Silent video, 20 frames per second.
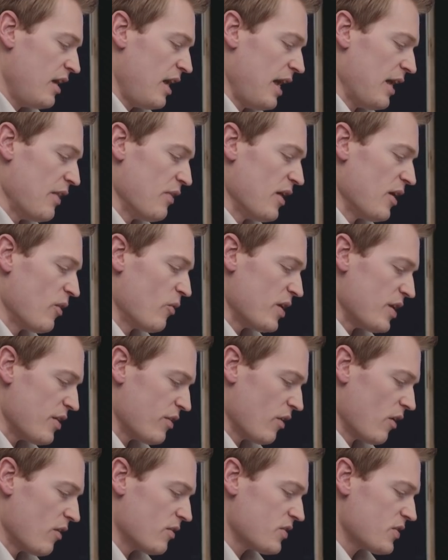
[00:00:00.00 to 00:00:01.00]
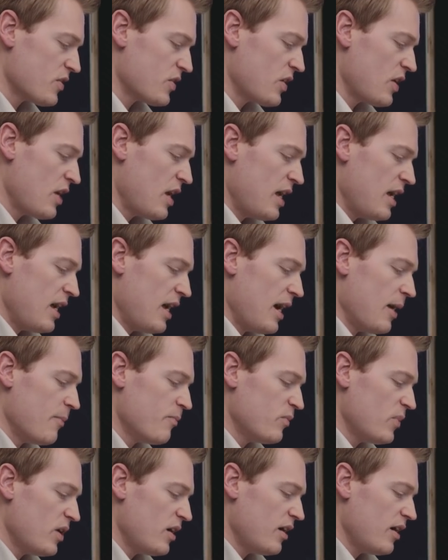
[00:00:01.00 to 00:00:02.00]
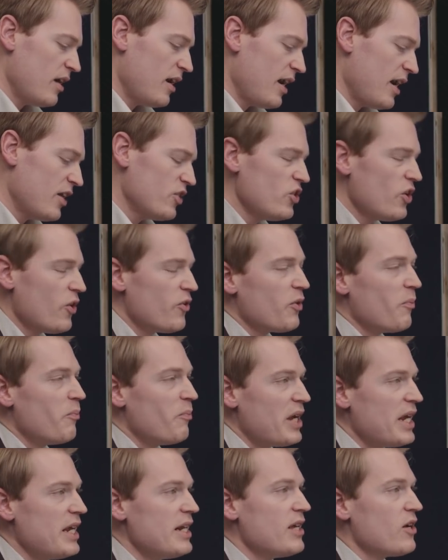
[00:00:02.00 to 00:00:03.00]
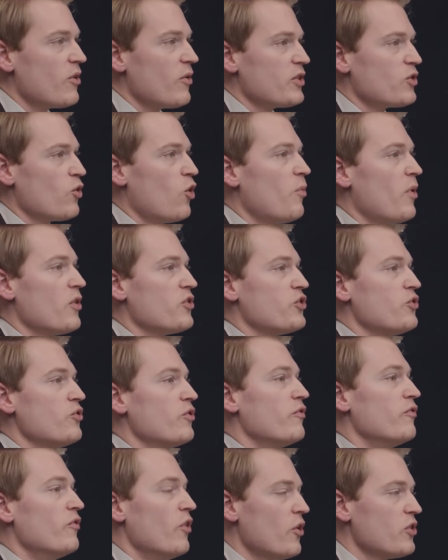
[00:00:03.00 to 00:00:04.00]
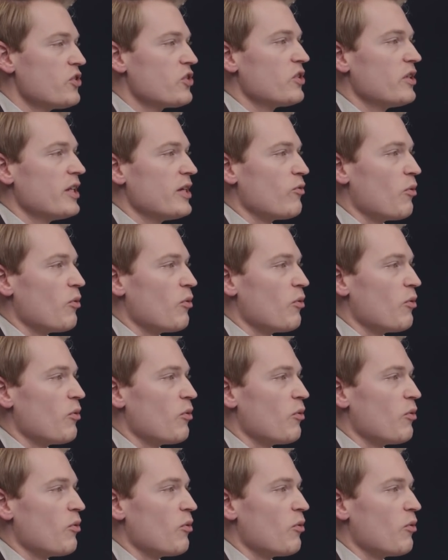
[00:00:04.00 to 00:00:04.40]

and their ethos. And you know, the media is almost universally